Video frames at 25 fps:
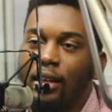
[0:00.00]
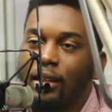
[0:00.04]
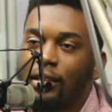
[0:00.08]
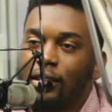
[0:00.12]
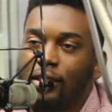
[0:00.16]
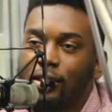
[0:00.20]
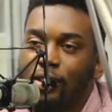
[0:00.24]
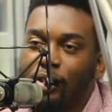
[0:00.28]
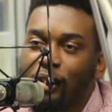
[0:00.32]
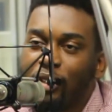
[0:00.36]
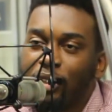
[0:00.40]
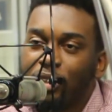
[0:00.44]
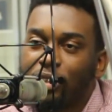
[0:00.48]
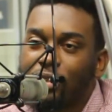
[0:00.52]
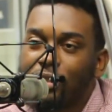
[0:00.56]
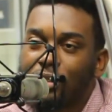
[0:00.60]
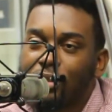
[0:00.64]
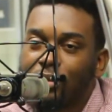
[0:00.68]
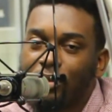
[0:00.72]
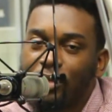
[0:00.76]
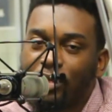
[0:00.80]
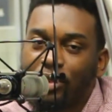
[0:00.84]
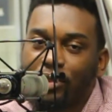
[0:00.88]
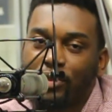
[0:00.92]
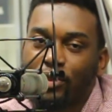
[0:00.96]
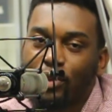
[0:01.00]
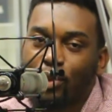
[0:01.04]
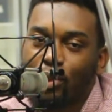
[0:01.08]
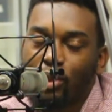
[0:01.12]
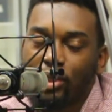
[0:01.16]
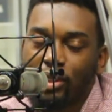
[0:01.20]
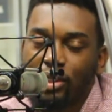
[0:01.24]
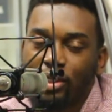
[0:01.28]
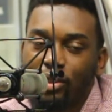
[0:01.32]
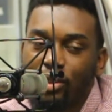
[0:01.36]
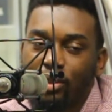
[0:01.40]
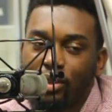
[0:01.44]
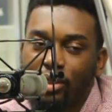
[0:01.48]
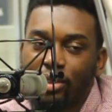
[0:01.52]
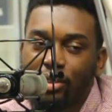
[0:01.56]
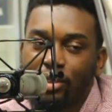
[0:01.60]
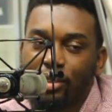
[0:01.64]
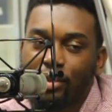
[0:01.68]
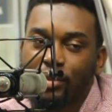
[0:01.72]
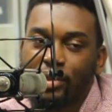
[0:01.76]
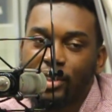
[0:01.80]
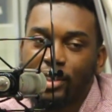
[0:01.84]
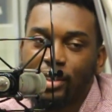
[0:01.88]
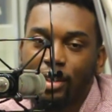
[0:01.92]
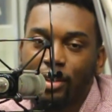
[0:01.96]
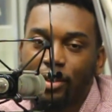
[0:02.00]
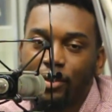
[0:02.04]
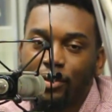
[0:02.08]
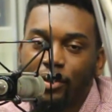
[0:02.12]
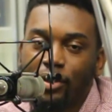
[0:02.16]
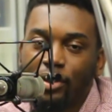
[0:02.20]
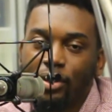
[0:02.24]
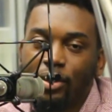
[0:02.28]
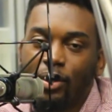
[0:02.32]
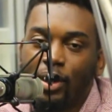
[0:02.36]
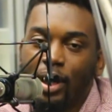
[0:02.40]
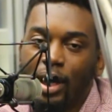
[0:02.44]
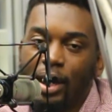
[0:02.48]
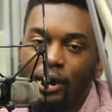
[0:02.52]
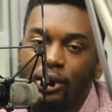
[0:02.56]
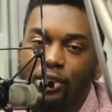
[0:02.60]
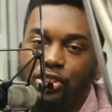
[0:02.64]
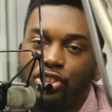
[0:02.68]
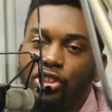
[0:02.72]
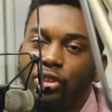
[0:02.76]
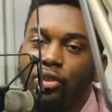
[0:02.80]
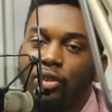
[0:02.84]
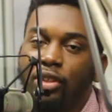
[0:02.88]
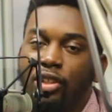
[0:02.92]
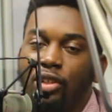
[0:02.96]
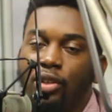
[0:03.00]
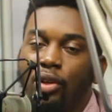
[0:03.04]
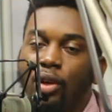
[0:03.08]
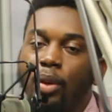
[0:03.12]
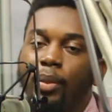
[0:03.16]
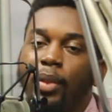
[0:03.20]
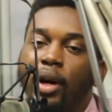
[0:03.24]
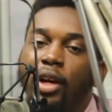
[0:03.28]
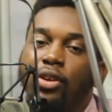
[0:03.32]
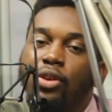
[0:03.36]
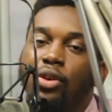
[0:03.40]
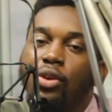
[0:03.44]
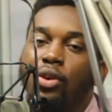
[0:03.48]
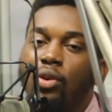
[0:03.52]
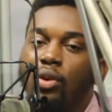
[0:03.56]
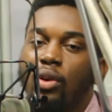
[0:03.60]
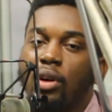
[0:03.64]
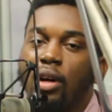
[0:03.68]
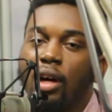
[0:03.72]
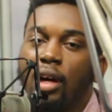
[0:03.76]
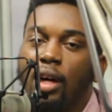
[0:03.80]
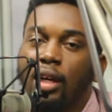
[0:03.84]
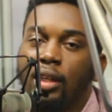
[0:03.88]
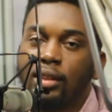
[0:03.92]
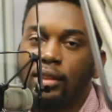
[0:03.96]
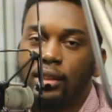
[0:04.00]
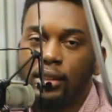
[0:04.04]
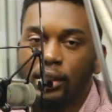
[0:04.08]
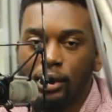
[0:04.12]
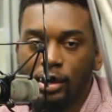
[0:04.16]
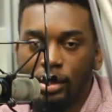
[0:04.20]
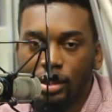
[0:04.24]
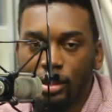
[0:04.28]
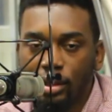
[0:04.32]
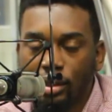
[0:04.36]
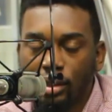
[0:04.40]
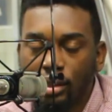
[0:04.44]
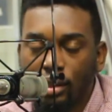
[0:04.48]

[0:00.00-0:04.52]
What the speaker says: You know, there's some, of course, you know, there's some stuff, you know, I generally know about the whole continent.